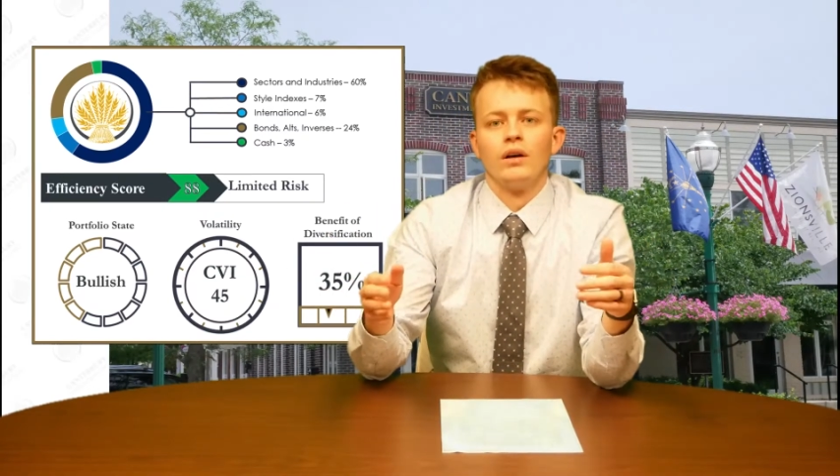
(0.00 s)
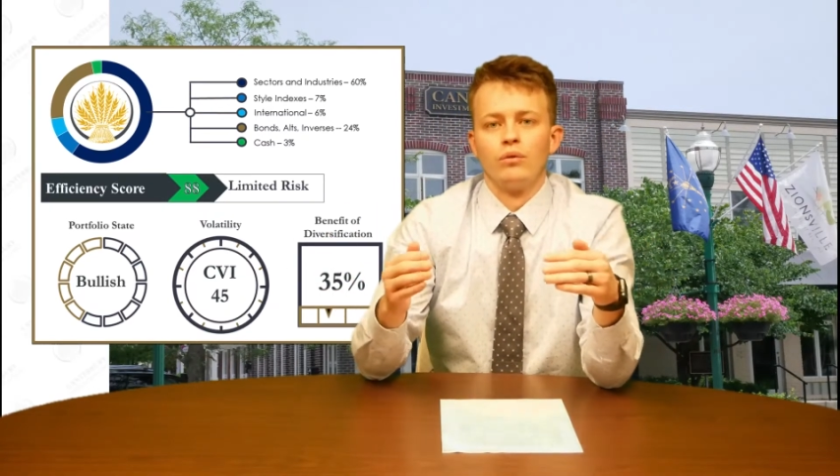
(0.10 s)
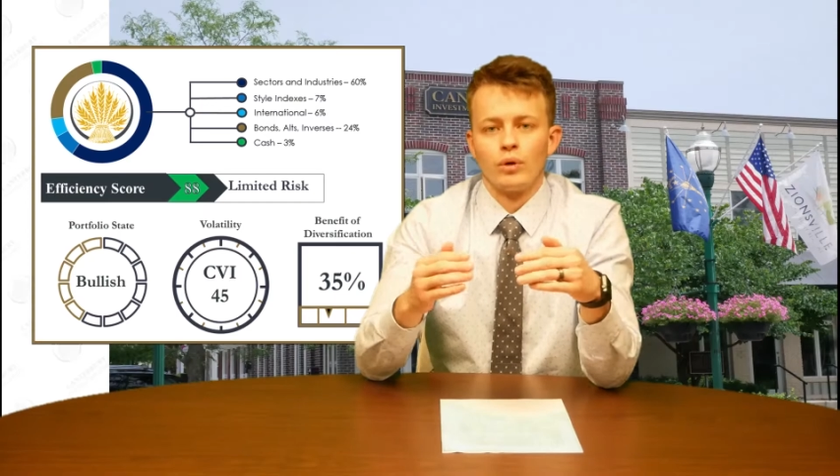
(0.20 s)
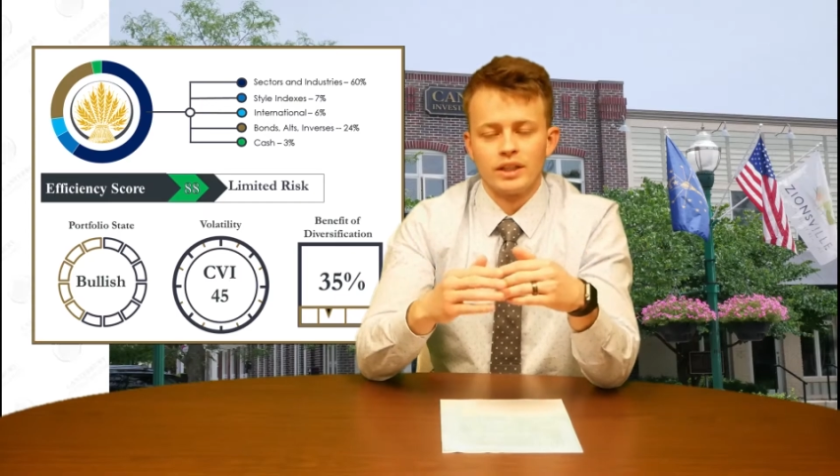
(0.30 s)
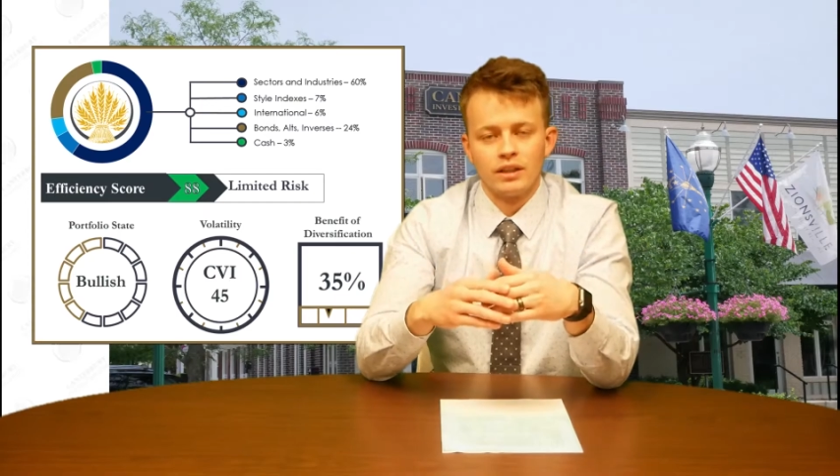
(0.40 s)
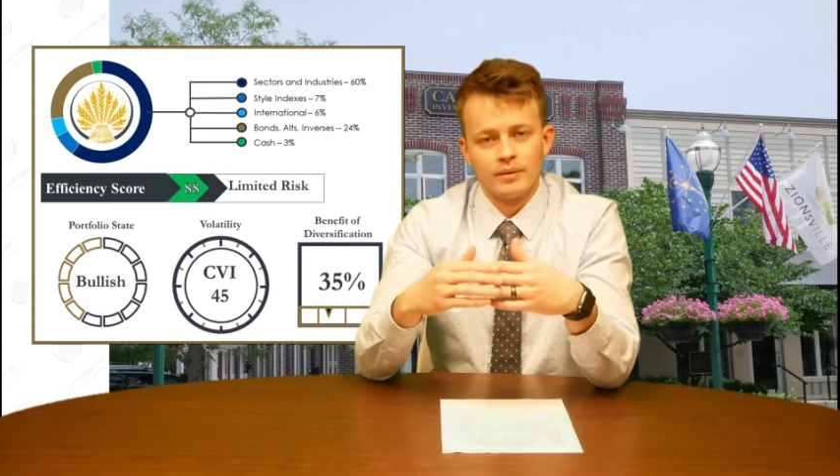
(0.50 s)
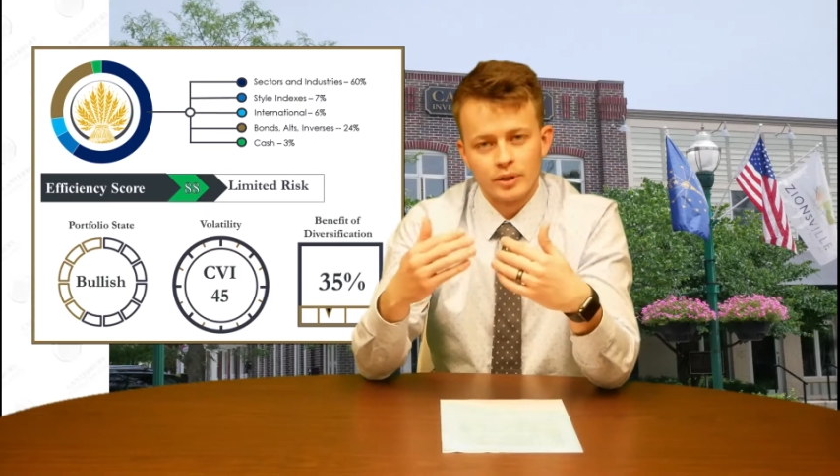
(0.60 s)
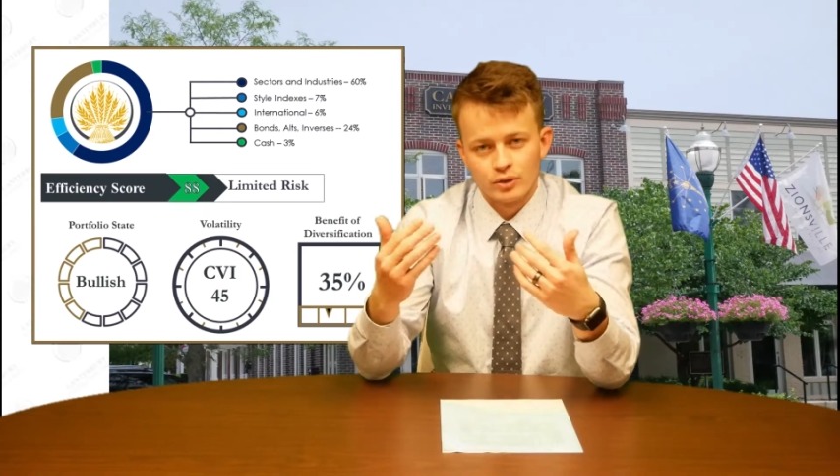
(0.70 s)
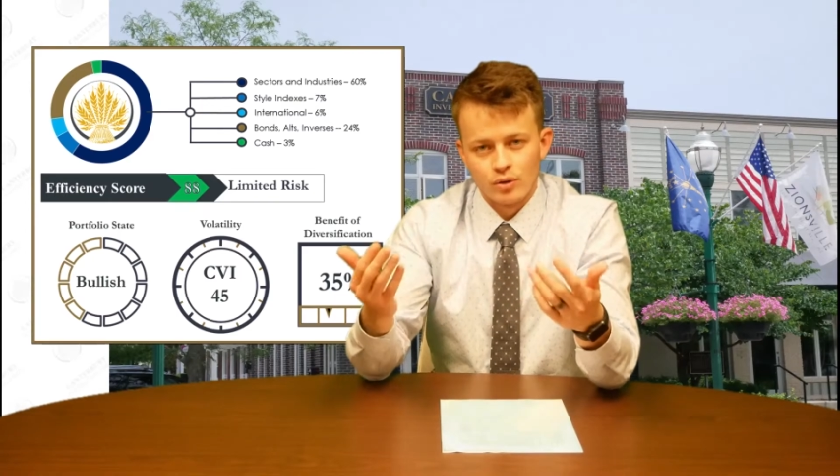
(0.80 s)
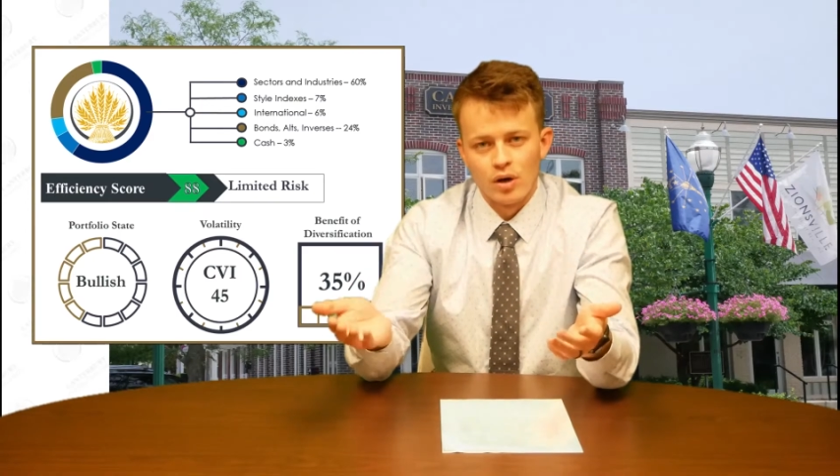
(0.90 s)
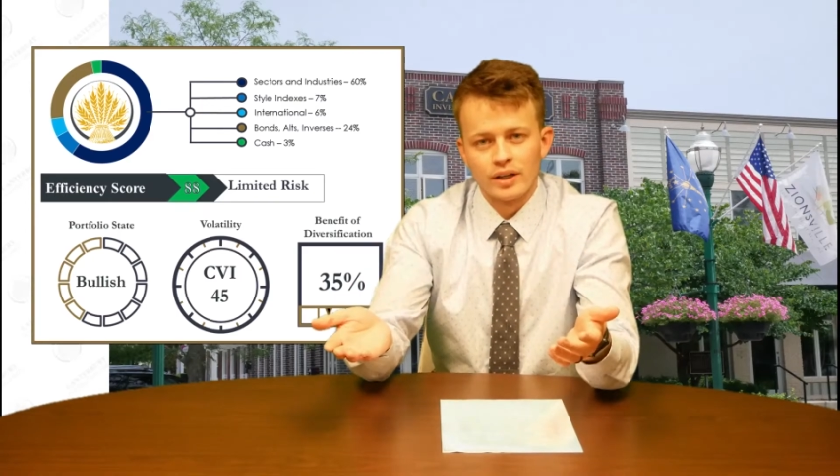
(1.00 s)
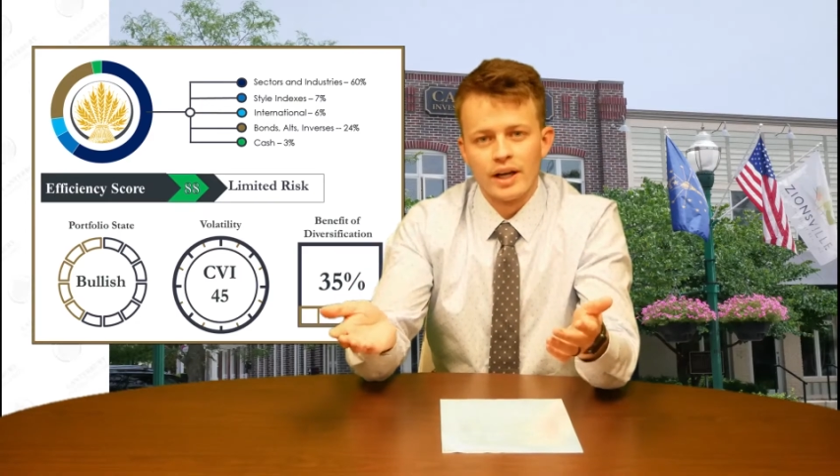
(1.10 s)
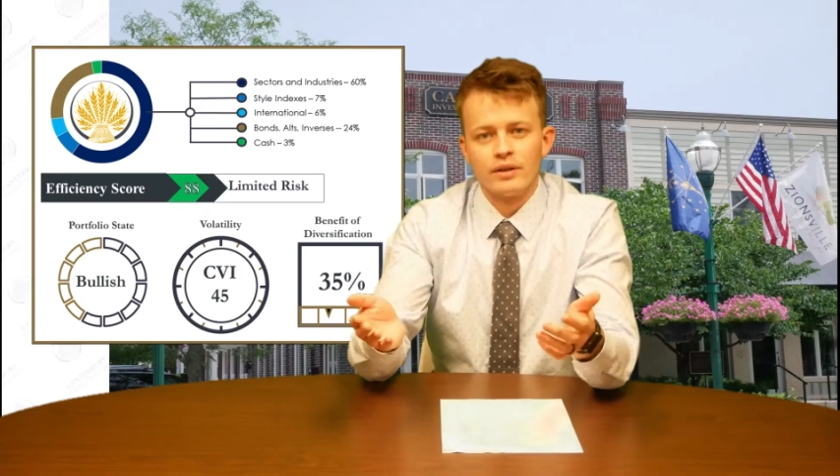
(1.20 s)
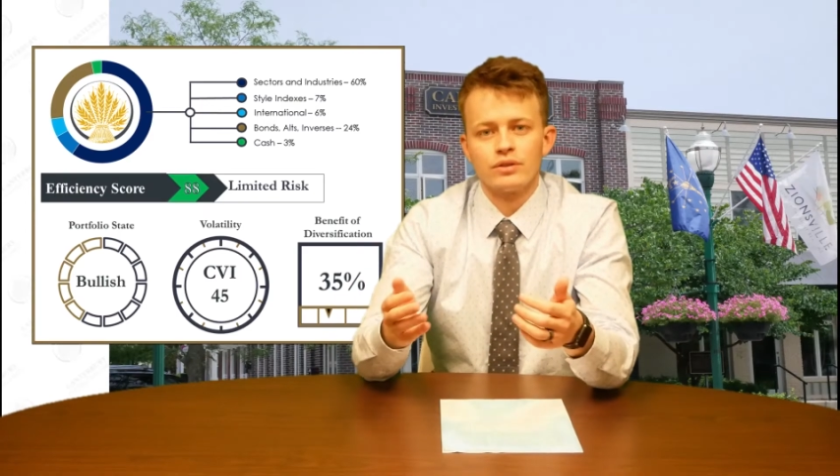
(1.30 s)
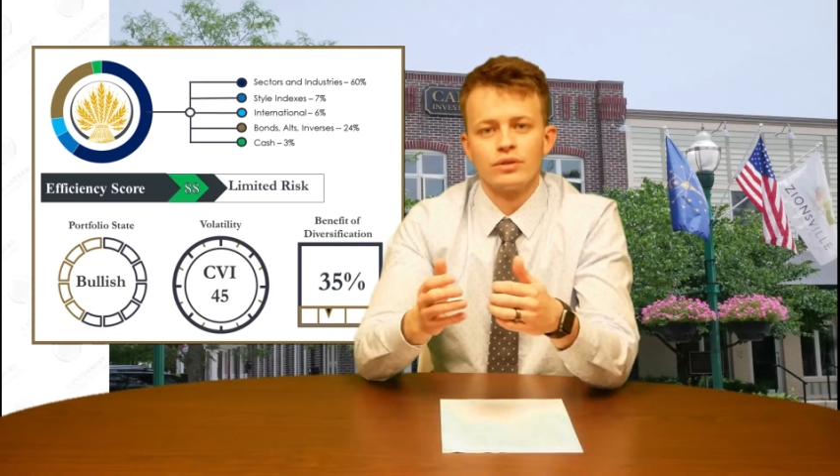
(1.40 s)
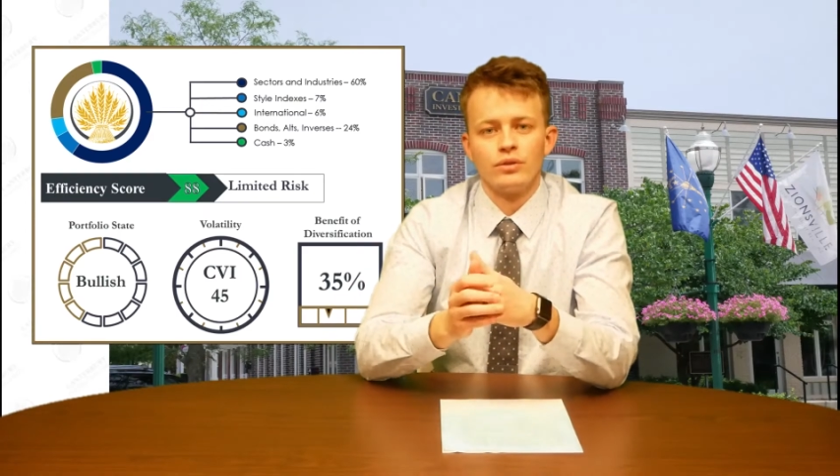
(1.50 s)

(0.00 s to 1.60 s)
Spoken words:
of wanting to limit drawdowns